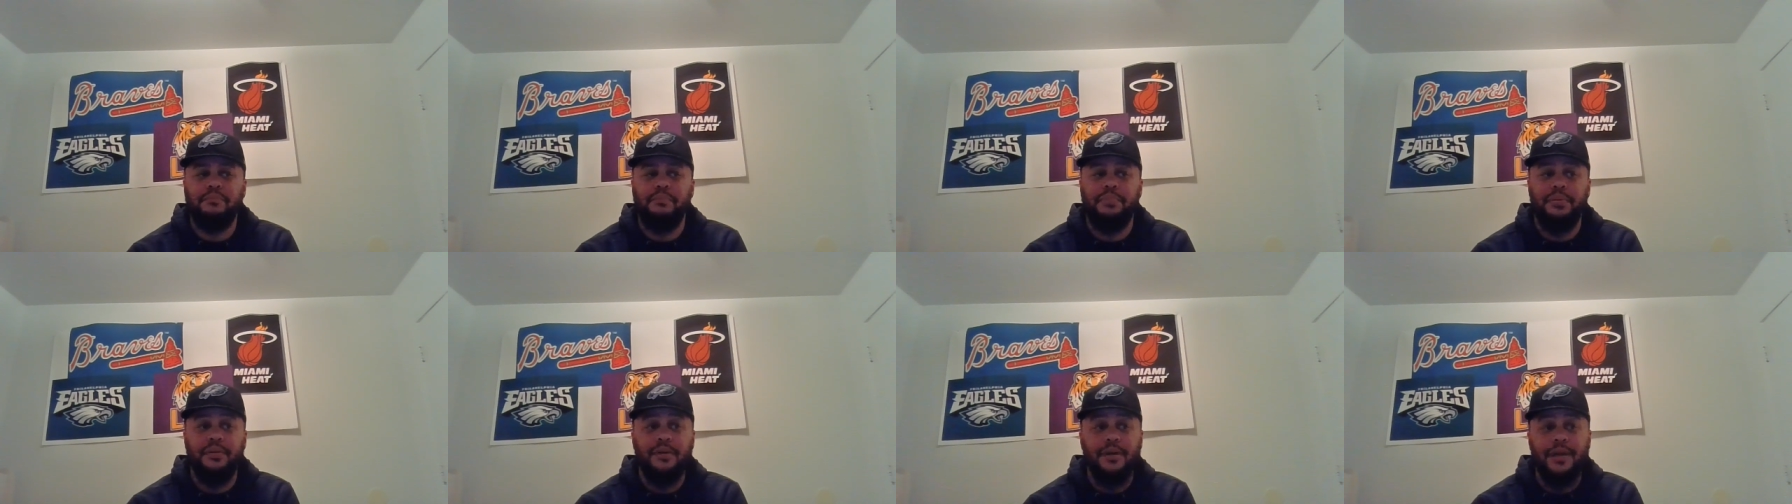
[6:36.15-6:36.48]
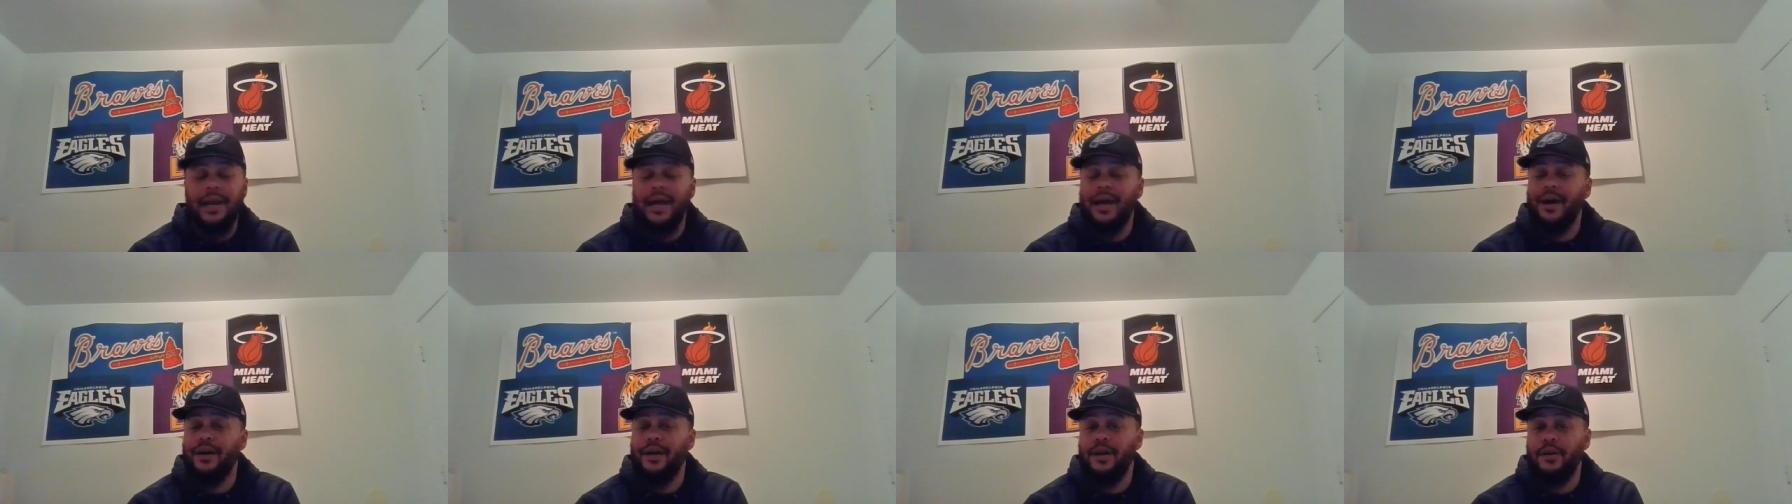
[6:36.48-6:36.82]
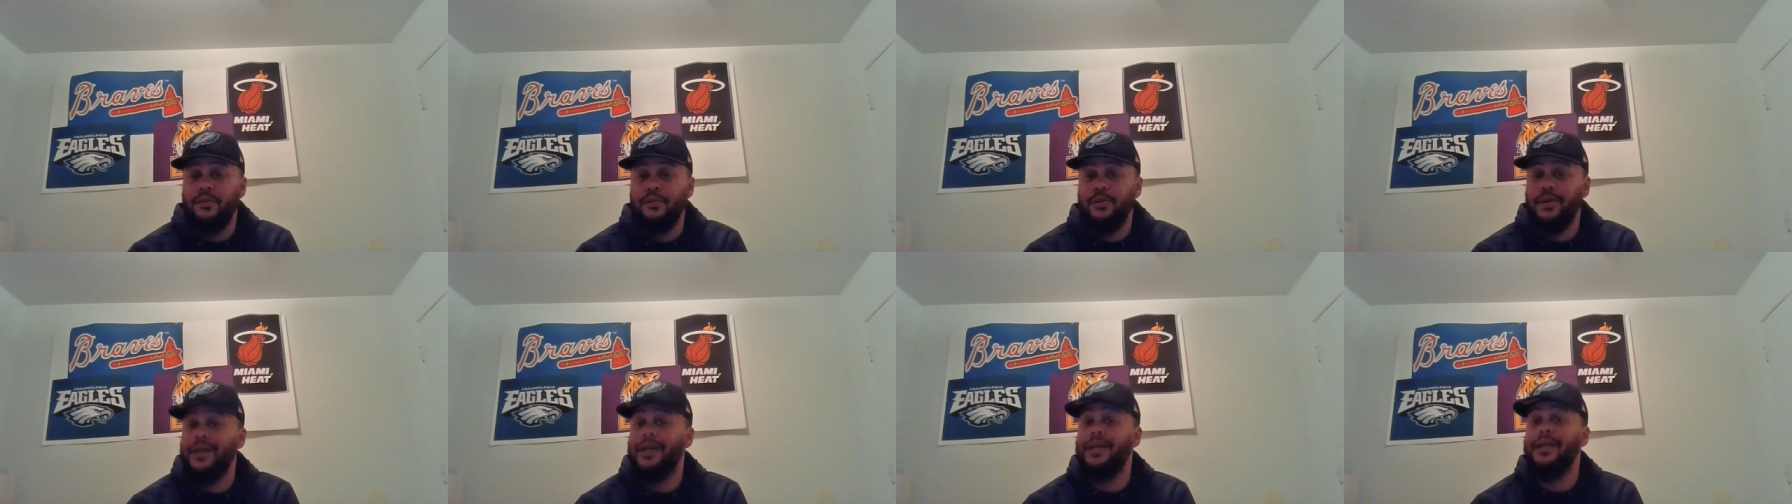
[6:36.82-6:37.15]
pull out
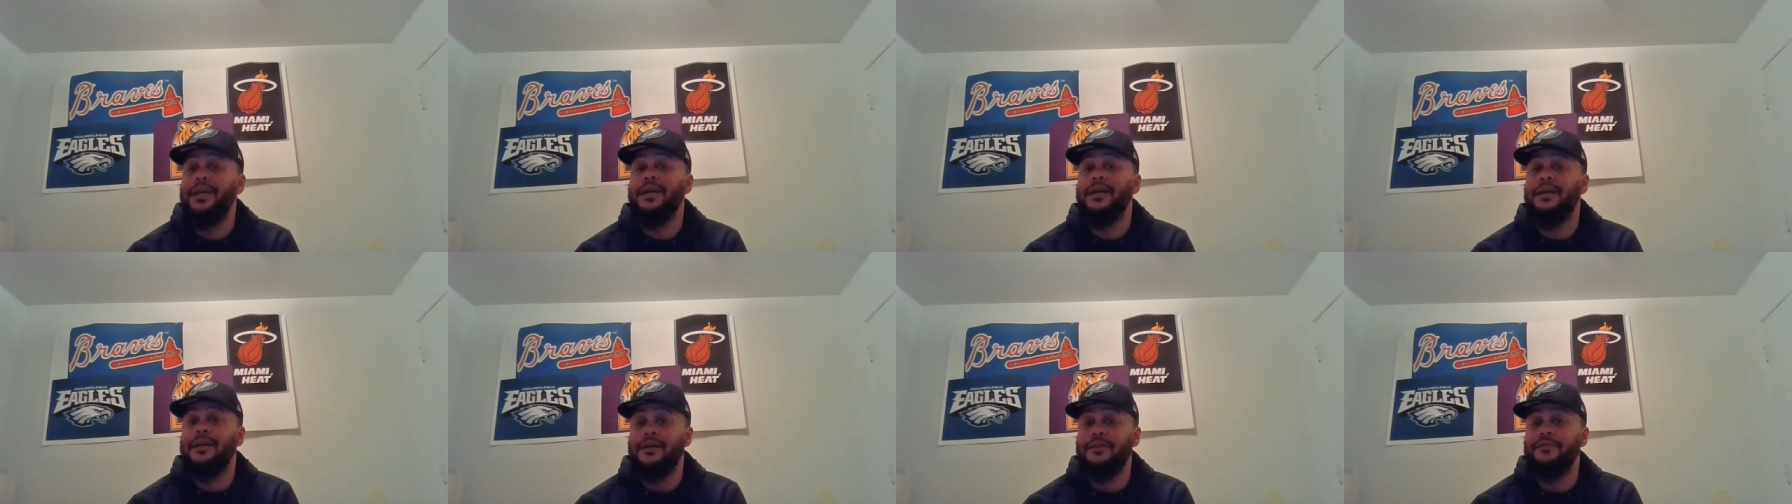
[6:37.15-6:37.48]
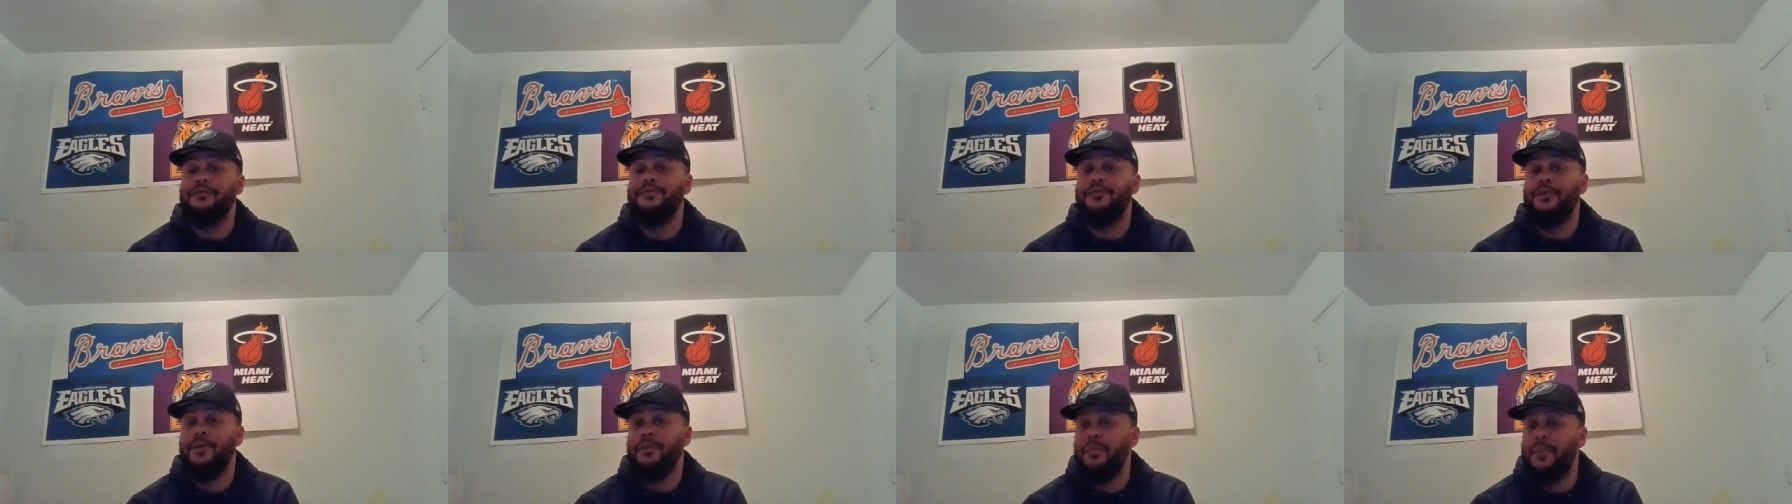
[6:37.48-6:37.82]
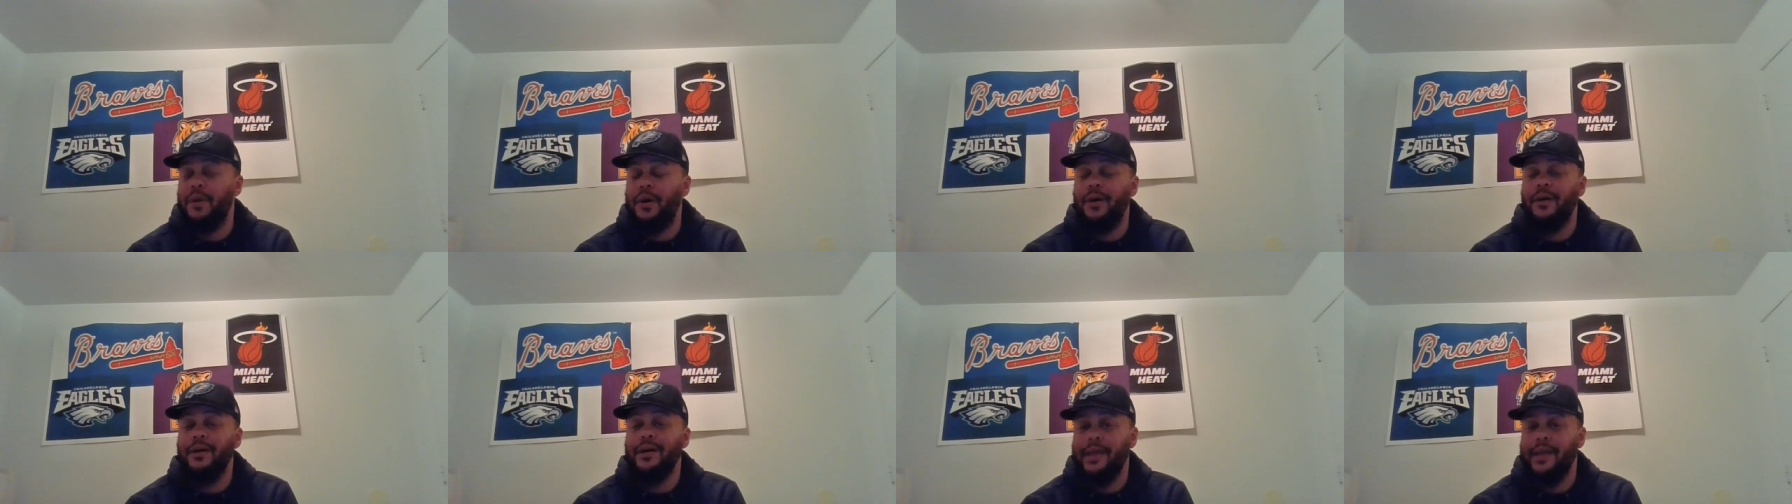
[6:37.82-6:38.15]
a really good
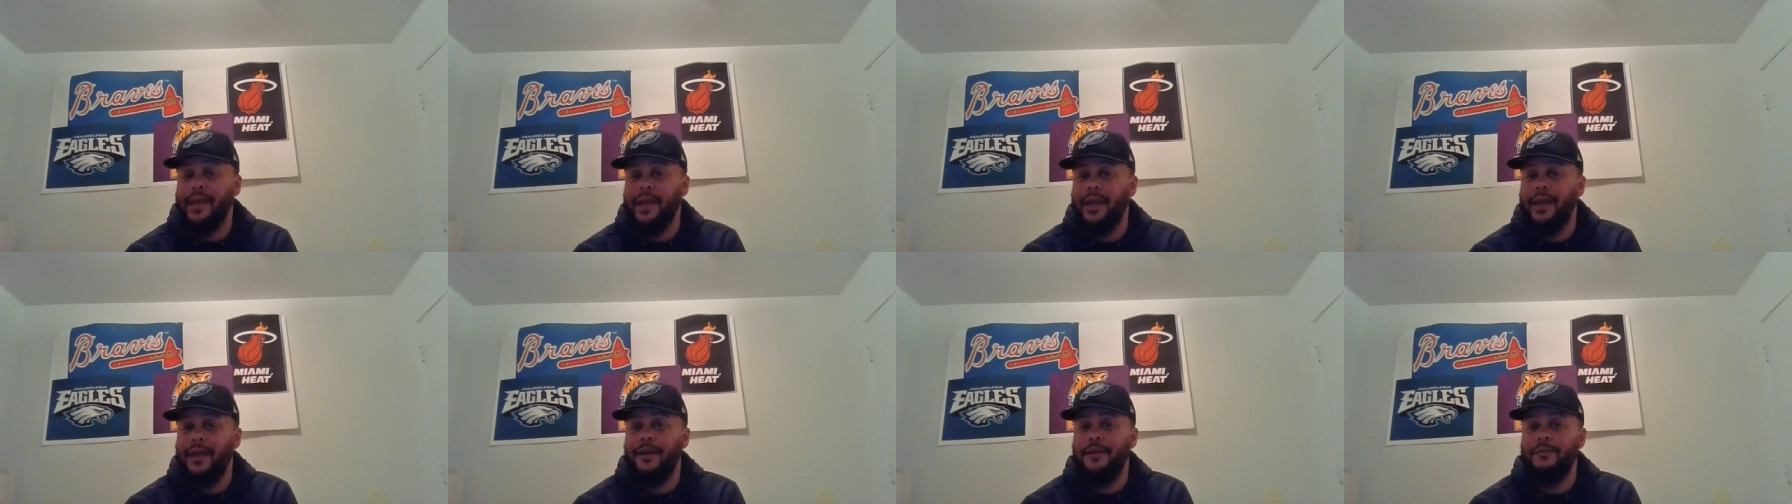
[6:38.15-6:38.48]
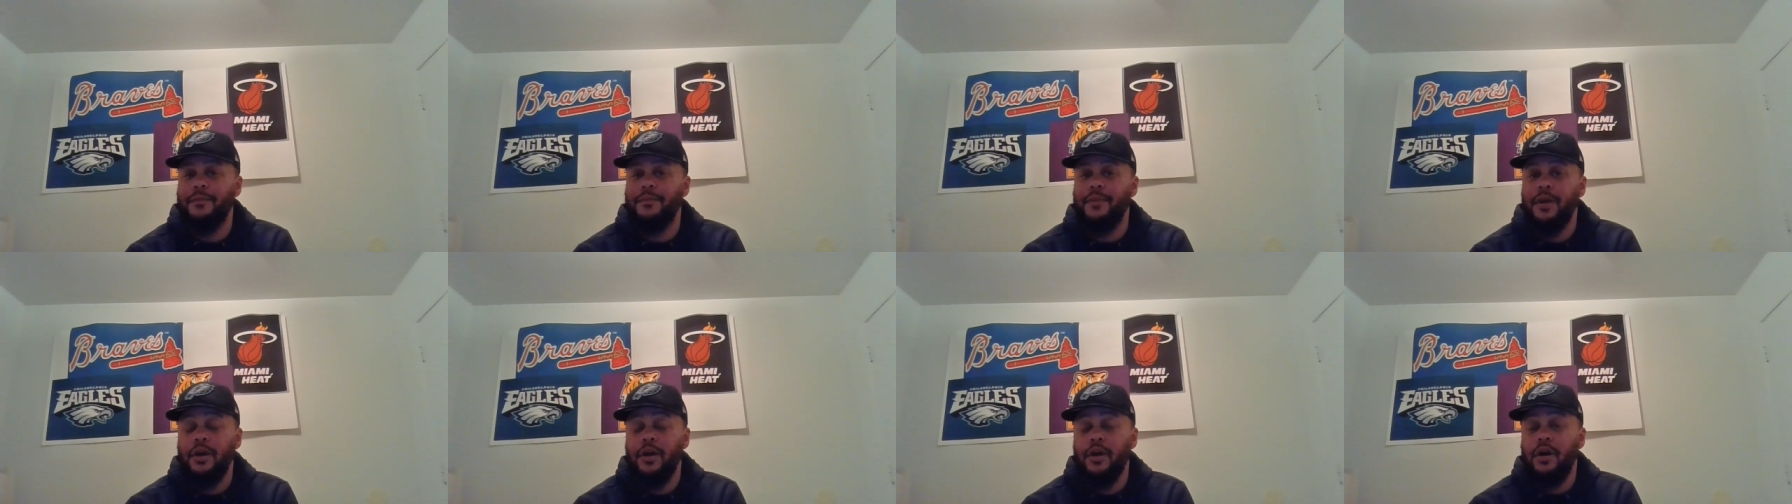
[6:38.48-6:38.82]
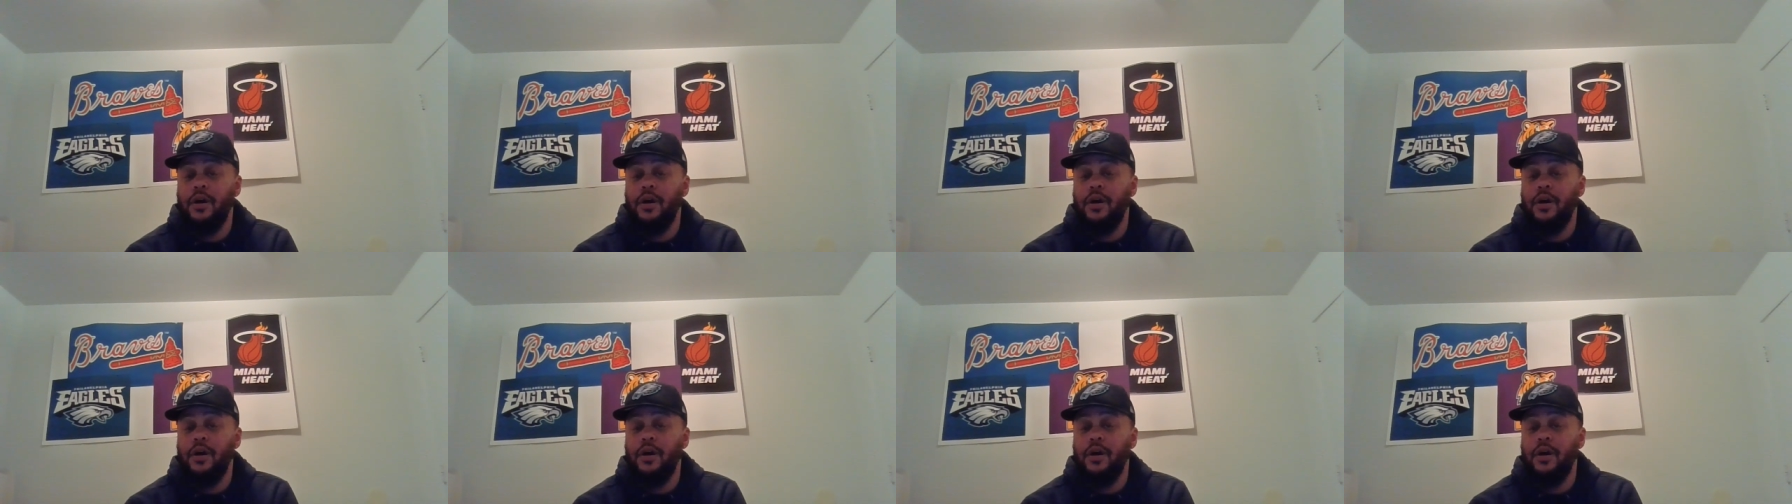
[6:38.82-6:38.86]
football game